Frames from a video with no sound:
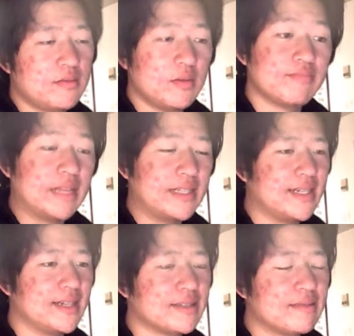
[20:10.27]
Well, that's
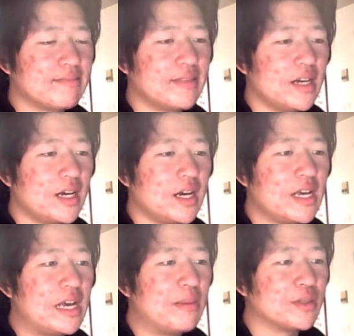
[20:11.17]
nice. Uh,
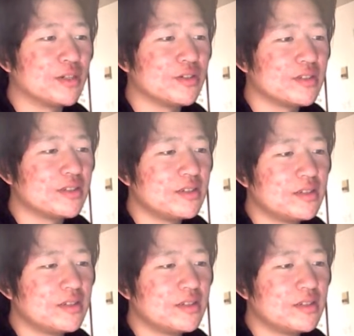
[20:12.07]
hamburgers.